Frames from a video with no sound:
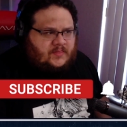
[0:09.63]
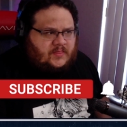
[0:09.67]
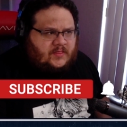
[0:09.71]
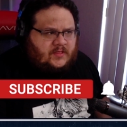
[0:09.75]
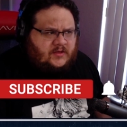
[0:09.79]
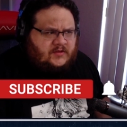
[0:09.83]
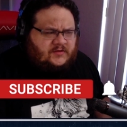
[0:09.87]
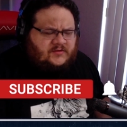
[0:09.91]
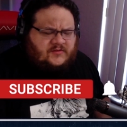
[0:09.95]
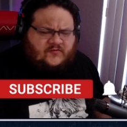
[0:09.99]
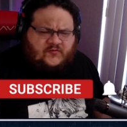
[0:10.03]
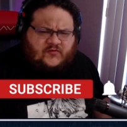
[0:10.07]

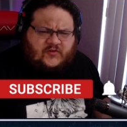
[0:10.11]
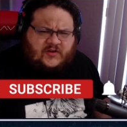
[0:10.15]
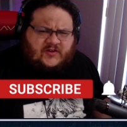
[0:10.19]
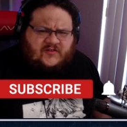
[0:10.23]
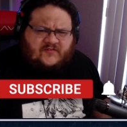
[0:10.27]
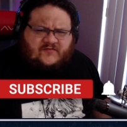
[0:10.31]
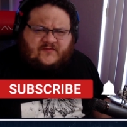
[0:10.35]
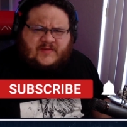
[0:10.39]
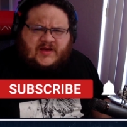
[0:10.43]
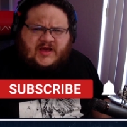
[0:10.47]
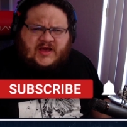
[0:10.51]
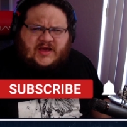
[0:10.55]
He's a friend
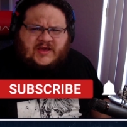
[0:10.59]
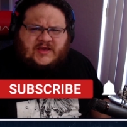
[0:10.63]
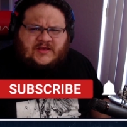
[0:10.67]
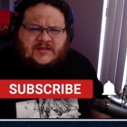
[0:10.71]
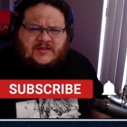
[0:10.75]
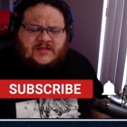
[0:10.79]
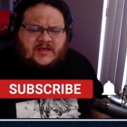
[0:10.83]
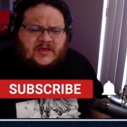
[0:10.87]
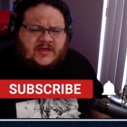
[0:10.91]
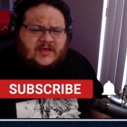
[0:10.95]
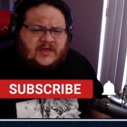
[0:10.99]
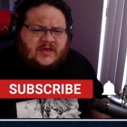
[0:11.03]
of mine.
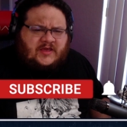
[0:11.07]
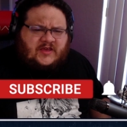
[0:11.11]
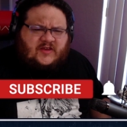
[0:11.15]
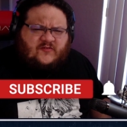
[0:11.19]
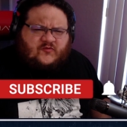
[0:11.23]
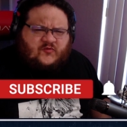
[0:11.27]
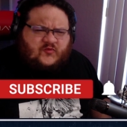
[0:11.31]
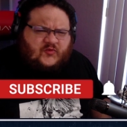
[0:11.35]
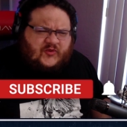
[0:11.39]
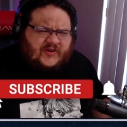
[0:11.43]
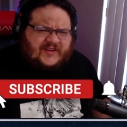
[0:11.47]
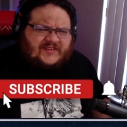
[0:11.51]
He
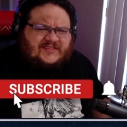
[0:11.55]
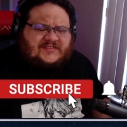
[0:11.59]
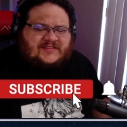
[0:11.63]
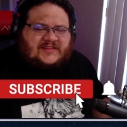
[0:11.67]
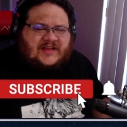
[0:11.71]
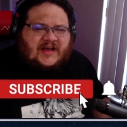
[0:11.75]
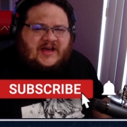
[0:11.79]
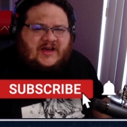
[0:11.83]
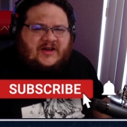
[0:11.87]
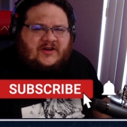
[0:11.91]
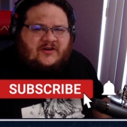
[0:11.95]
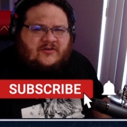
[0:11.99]

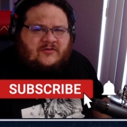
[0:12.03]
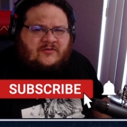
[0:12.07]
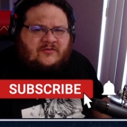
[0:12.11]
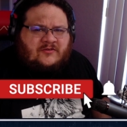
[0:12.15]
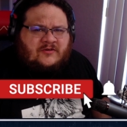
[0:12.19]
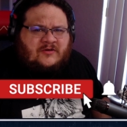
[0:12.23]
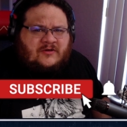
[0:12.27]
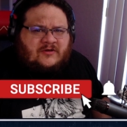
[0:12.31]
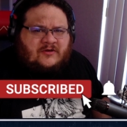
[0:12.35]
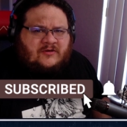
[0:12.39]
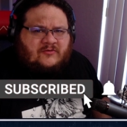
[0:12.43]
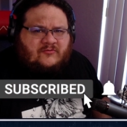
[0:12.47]
freestyle
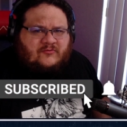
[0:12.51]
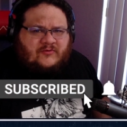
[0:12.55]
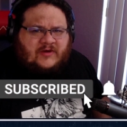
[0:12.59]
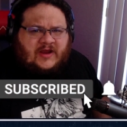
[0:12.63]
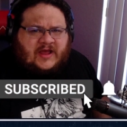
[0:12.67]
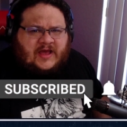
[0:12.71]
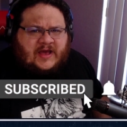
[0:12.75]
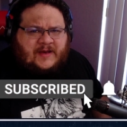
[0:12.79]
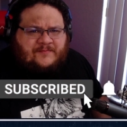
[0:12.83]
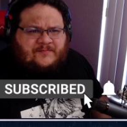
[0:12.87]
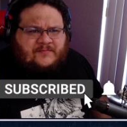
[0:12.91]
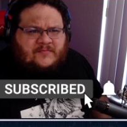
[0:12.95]

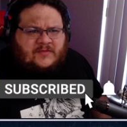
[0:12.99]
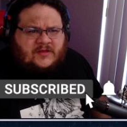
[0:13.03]
rap.